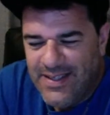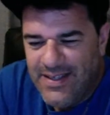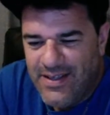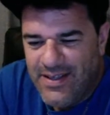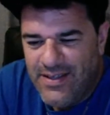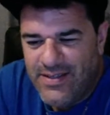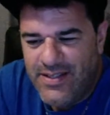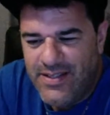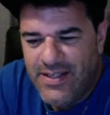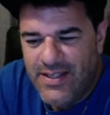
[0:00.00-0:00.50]
You
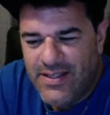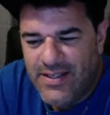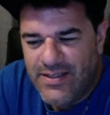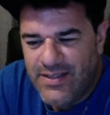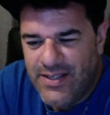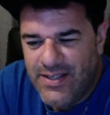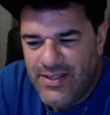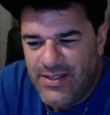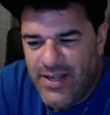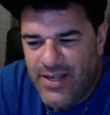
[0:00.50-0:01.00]
see this,
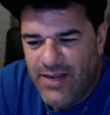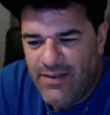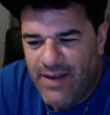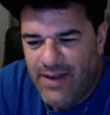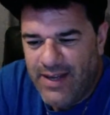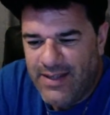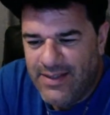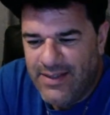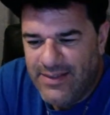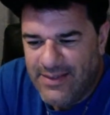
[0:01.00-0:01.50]
TJ,
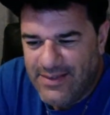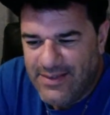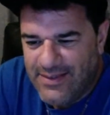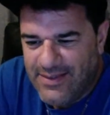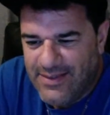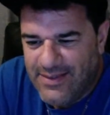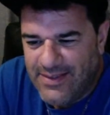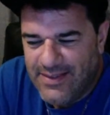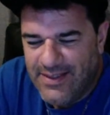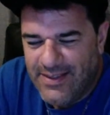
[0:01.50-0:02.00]
right?
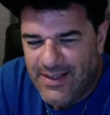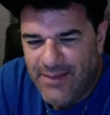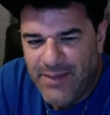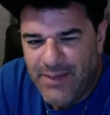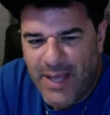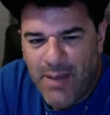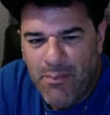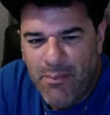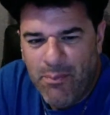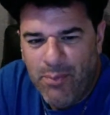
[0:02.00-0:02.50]
I'm
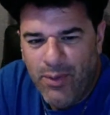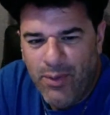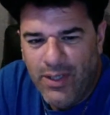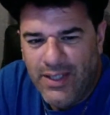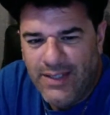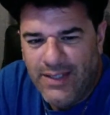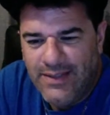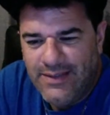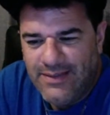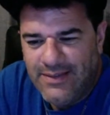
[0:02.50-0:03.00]
getting
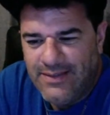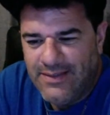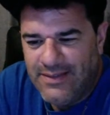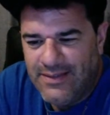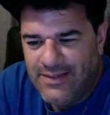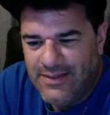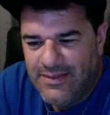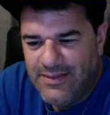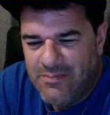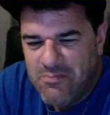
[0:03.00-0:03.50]
bullied.
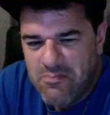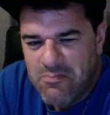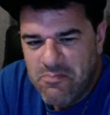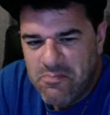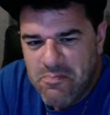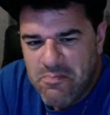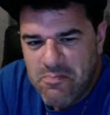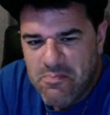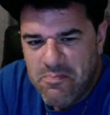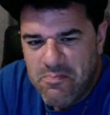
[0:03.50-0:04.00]

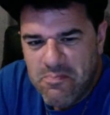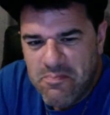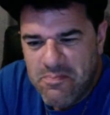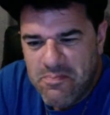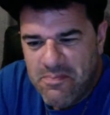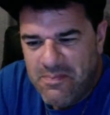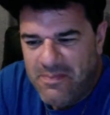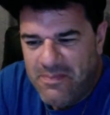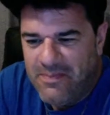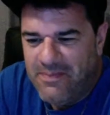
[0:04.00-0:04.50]

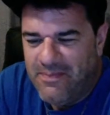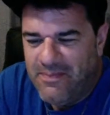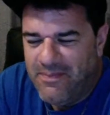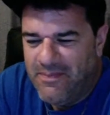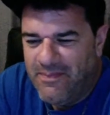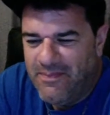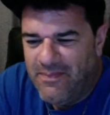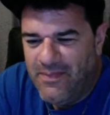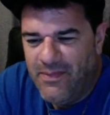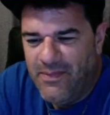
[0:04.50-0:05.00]

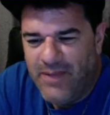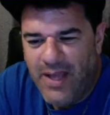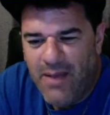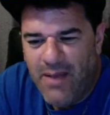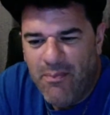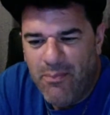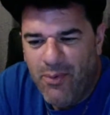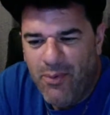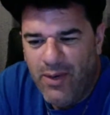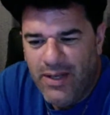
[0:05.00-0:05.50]
I'm
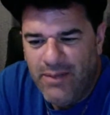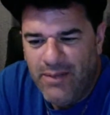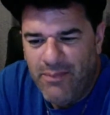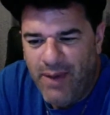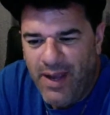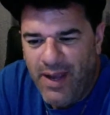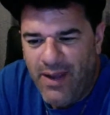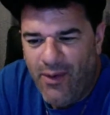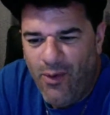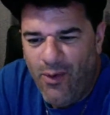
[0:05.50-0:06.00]
getting bullied
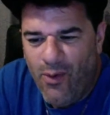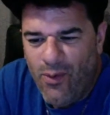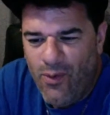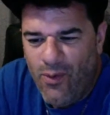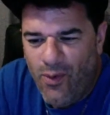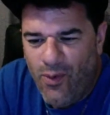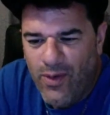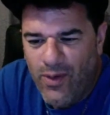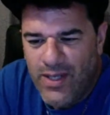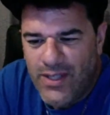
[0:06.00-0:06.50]
by
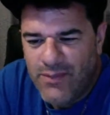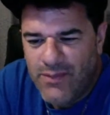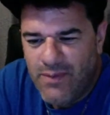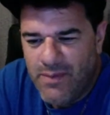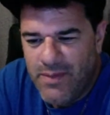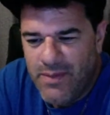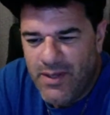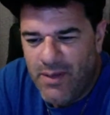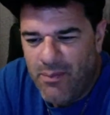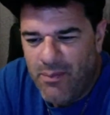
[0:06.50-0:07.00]
all these
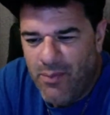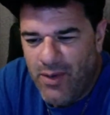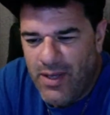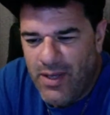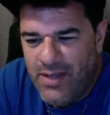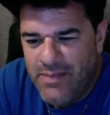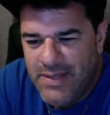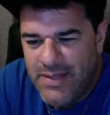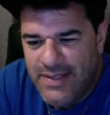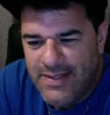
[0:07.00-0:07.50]
women are
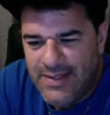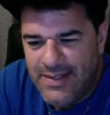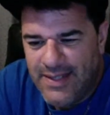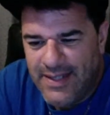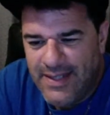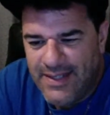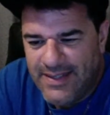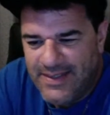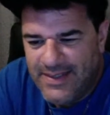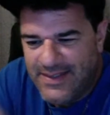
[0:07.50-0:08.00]
bullying me
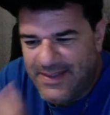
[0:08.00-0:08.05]
tonight.